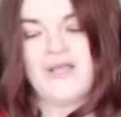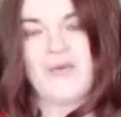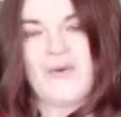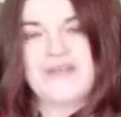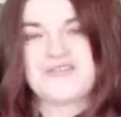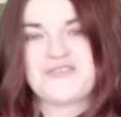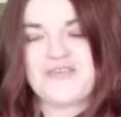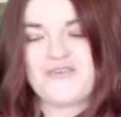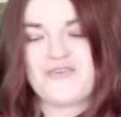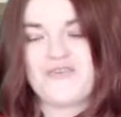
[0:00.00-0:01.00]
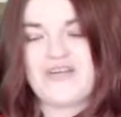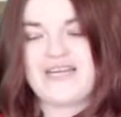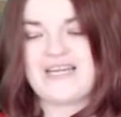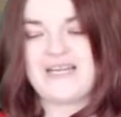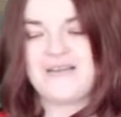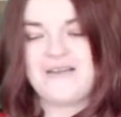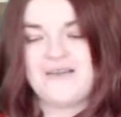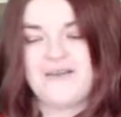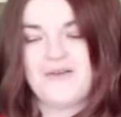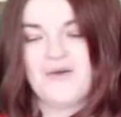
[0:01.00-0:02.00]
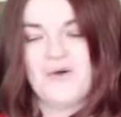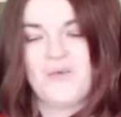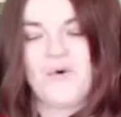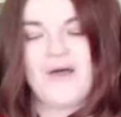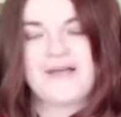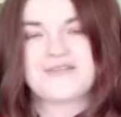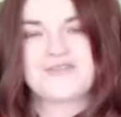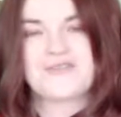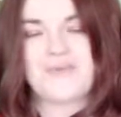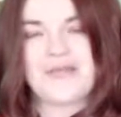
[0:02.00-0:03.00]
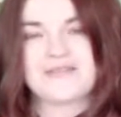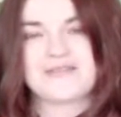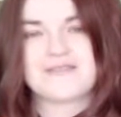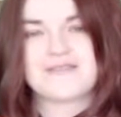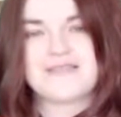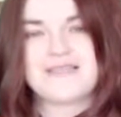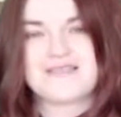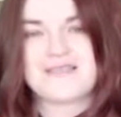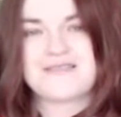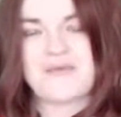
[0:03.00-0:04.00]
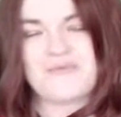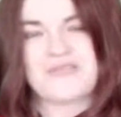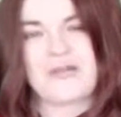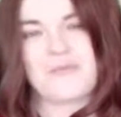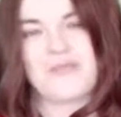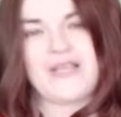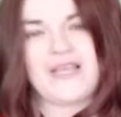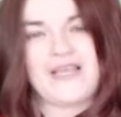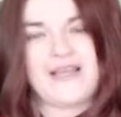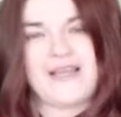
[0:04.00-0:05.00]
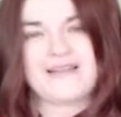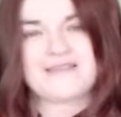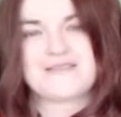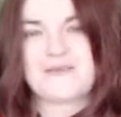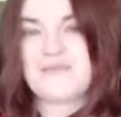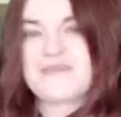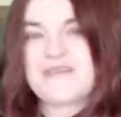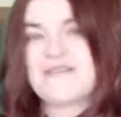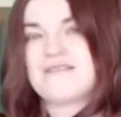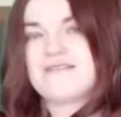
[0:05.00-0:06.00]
Question 3. What instrument does Lisa Simpson play in The Simpsons?